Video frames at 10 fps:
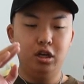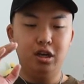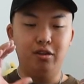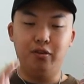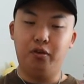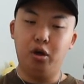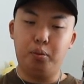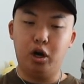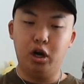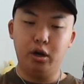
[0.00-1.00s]
If they fall
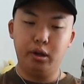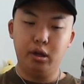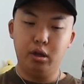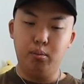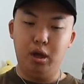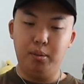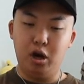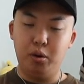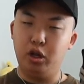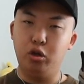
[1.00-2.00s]
apart, maybe
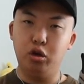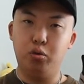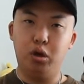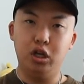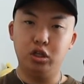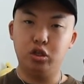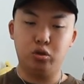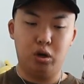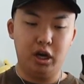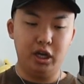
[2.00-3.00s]
I'll reglue it once or
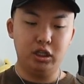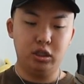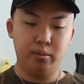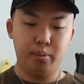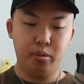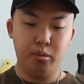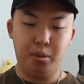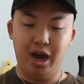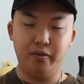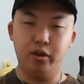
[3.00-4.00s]
twice,
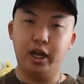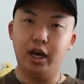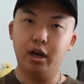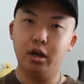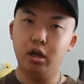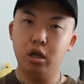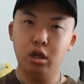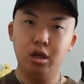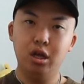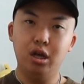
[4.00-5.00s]
but after that
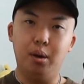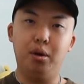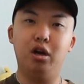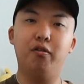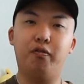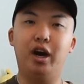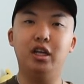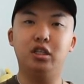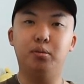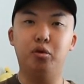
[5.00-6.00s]
I'm gonna find
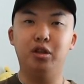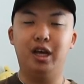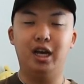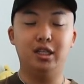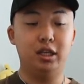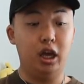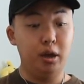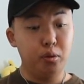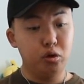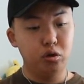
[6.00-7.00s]
someone that's
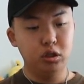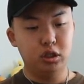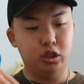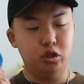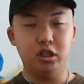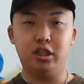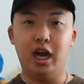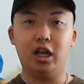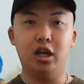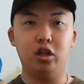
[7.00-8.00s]
able to do the
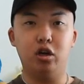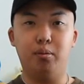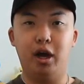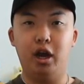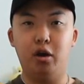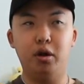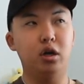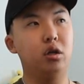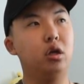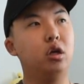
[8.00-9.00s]
stacked leather in my
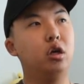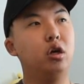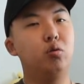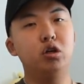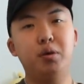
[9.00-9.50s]
area, which